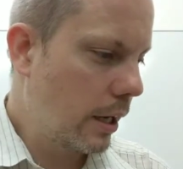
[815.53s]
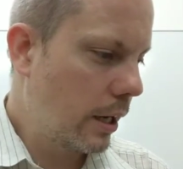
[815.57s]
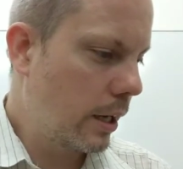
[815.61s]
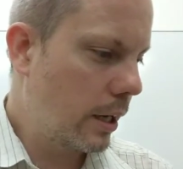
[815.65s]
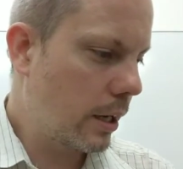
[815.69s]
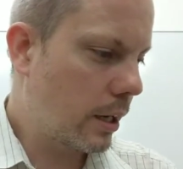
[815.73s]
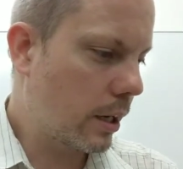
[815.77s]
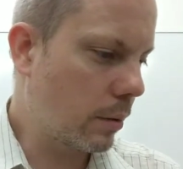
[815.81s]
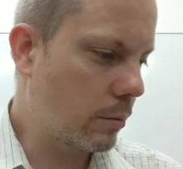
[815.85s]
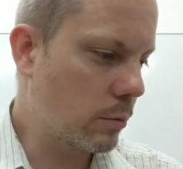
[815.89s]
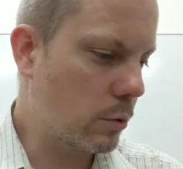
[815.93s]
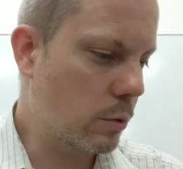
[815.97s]

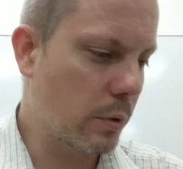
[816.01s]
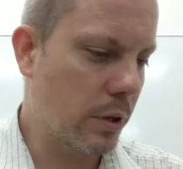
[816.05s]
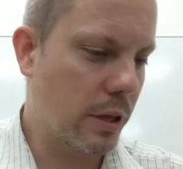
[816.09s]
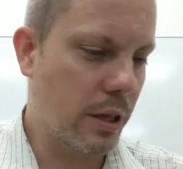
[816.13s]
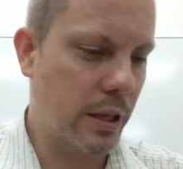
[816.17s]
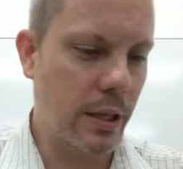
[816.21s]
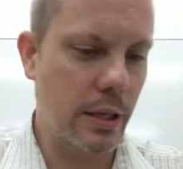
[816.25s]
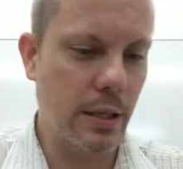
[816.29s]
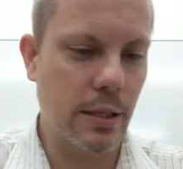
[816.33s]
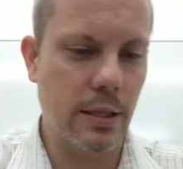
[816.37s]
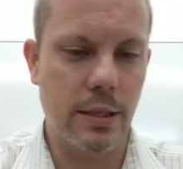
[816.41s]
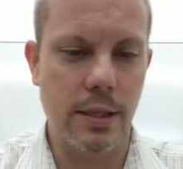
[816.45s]
He comes with
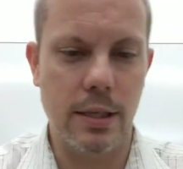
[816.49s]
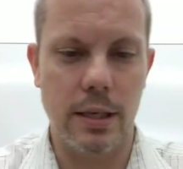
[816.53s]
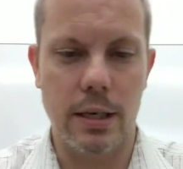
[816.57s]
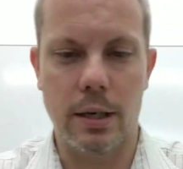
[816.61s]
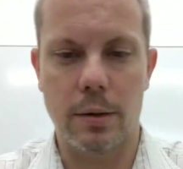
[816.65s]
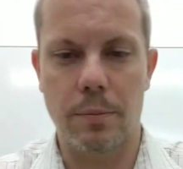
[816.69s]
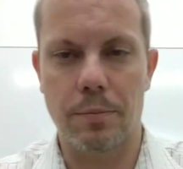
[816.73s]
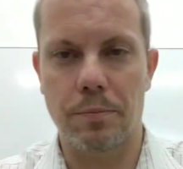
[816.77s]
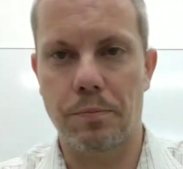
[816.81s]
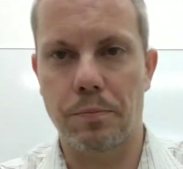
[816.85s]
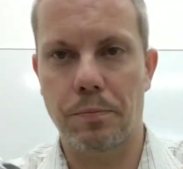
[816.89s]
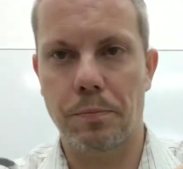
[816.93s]
these
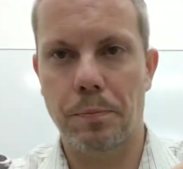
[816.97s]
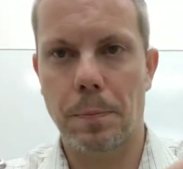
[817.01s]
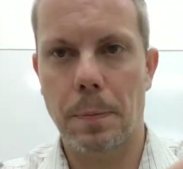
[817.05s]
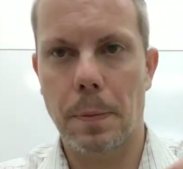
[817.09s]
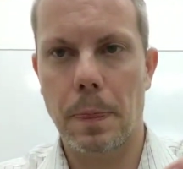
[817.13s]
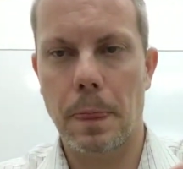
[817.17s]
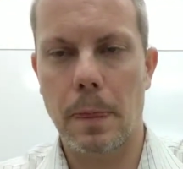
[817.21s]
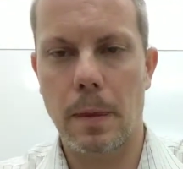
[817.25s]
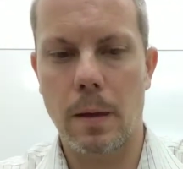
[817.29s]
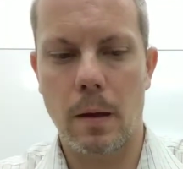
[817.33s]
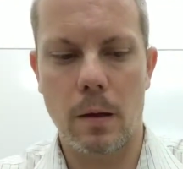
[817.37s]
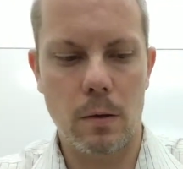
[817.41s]

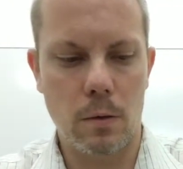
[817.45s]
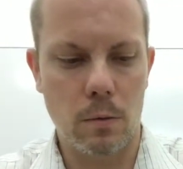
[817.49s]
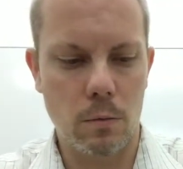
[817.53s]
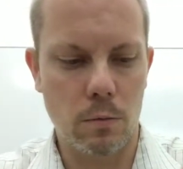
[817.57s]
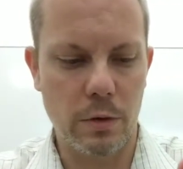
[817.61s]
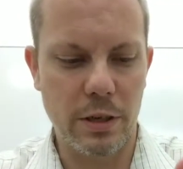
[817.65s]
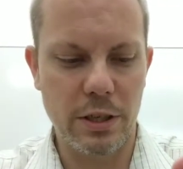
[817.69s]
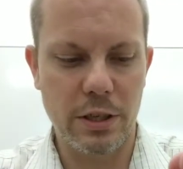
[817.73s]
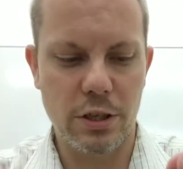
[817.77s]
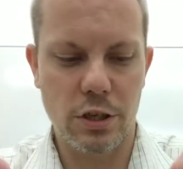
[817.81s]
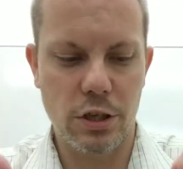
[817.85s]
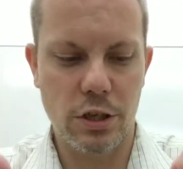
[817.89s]

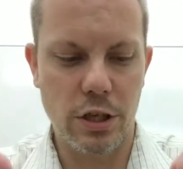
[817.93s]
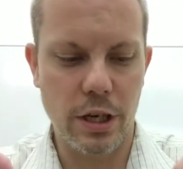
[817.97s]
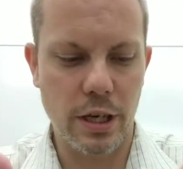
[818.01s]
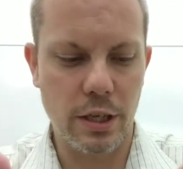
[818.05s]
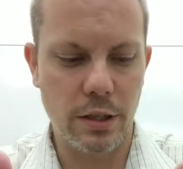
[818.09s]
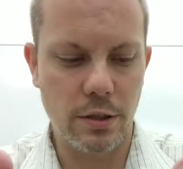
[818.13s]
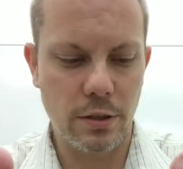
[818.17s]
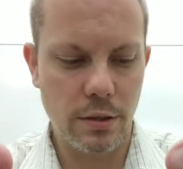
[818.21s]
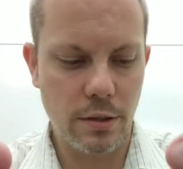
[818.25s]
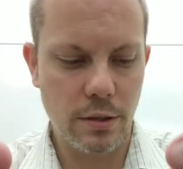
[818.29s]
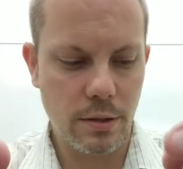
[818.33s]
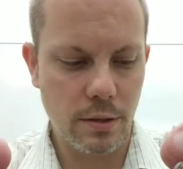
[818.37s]
wrist
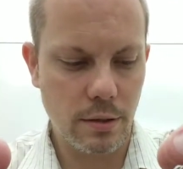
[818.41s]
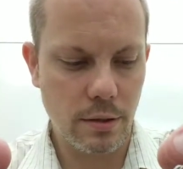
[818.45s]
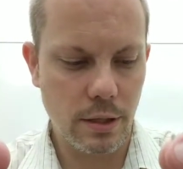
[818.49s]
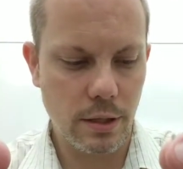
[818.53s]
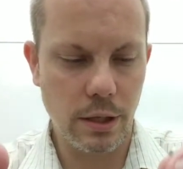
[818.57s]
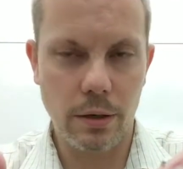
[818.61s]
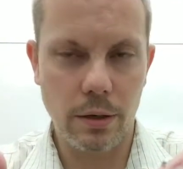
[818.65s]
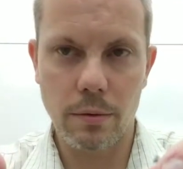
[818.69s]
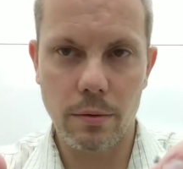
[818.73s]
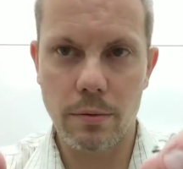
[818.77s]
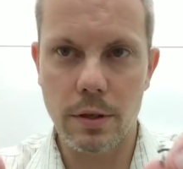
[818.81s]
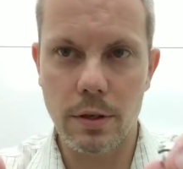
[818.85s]
chains
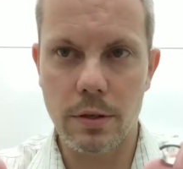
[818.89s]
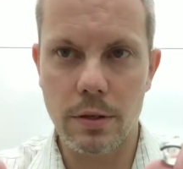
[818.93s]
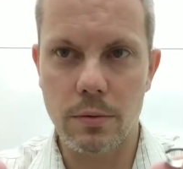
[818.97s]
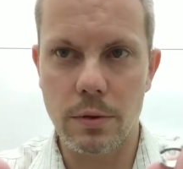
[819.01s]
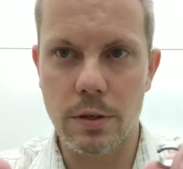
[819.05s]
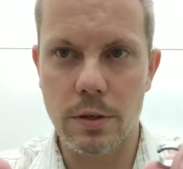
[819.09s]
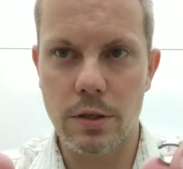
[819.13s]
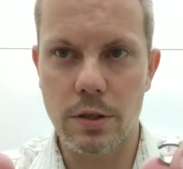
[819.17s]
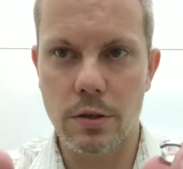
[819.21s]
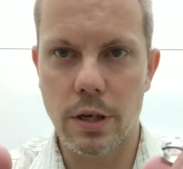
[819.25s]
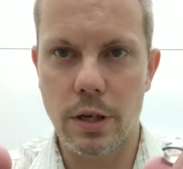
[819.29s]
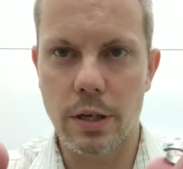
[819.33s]
here, these
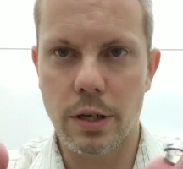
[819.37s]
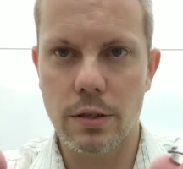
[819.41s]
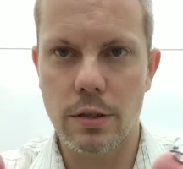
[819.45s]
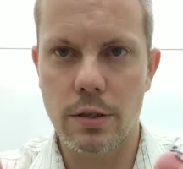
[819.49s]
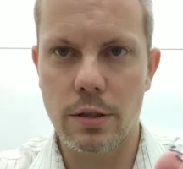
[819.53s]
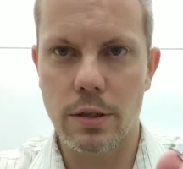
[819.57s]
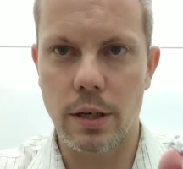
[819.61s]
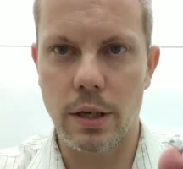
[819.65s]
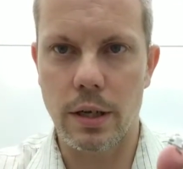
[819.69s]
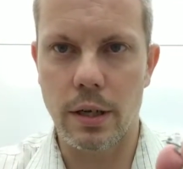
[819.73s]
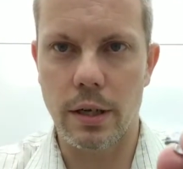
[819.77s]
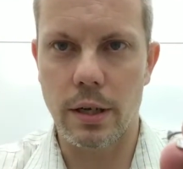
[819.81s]
wrist
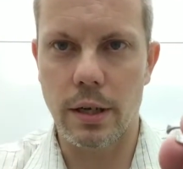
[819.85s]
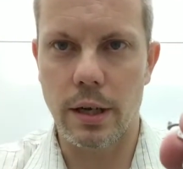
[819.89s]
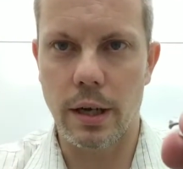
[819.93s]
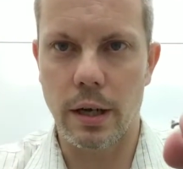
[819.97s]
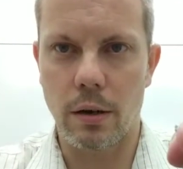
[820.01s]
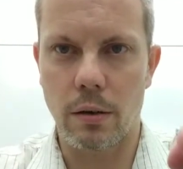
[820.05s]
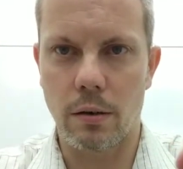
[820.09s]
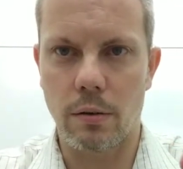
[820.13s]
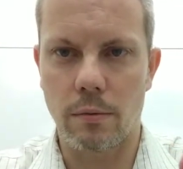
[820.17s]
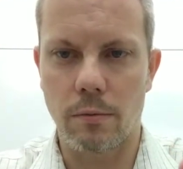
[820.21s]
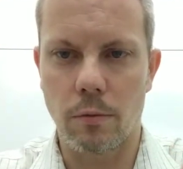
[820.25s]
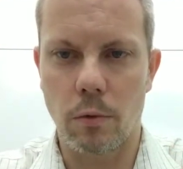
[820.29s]
chains.
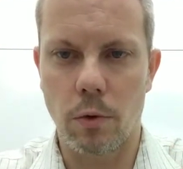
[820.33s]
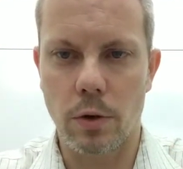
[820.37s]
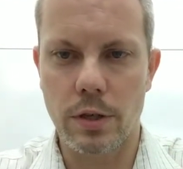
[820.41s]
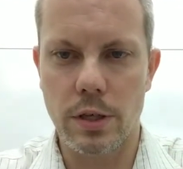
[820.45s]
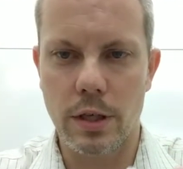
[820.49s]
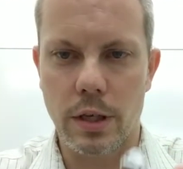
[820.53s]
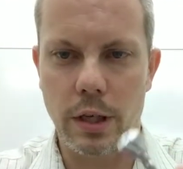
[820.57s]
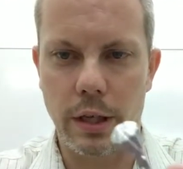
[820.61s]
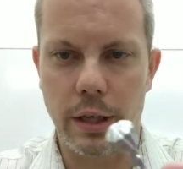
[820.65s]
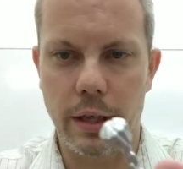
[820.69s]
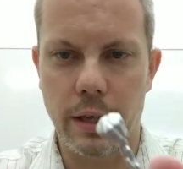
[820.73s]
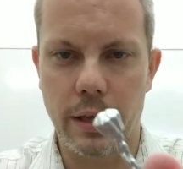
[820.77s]
Now,
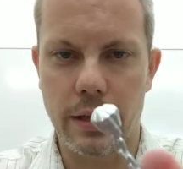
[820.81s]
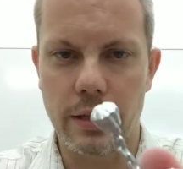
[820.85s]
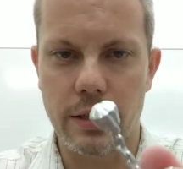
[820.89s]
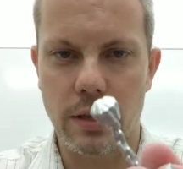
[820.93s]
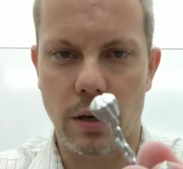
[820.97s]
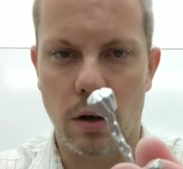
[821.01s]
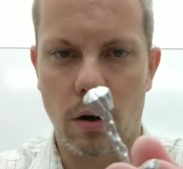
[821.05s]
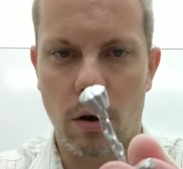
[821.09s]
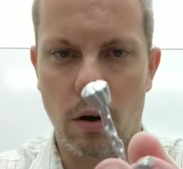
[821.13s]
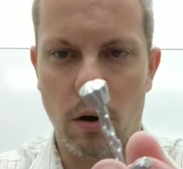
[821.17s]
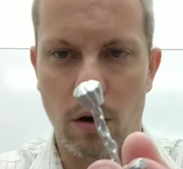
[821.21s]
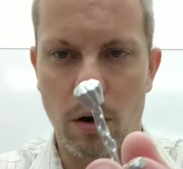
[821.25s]
unfortunately, these
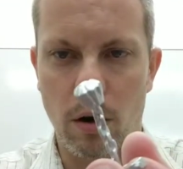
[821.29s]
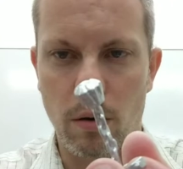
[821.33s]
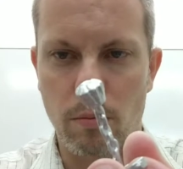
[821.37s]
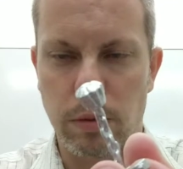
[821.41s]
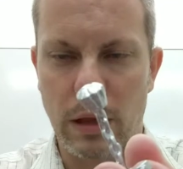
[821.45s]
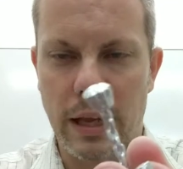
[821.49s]
are hard